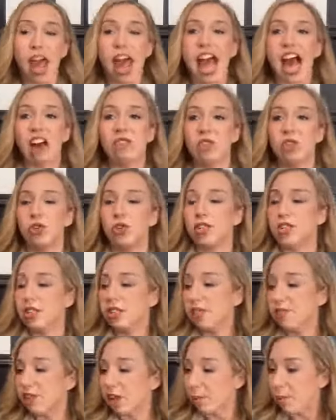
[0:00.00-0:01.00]
have students
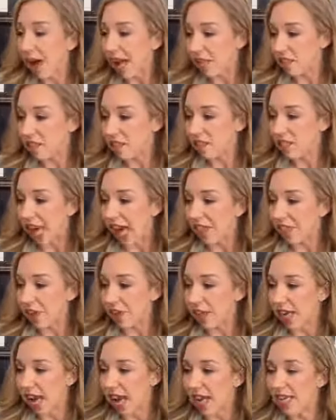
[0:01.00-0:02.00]
leave their pencils at
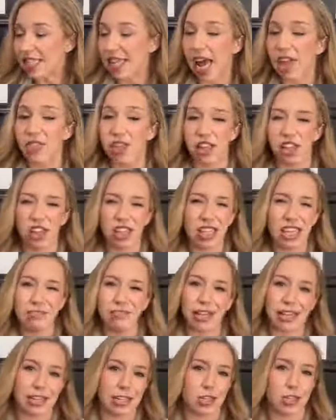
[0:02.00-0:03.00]
their desk, and then
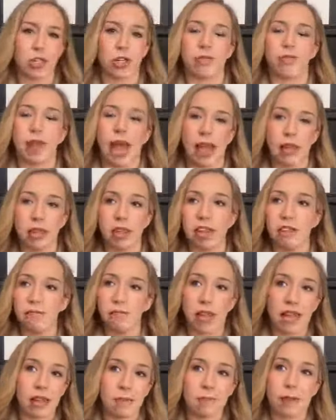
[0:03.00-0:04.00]
leave like I leave
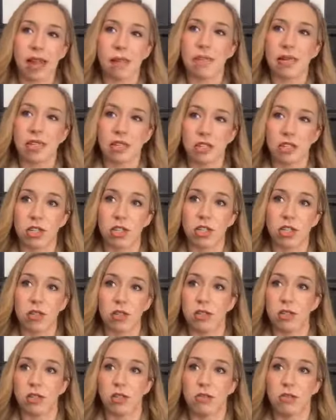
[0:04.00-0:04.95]
like my Mr.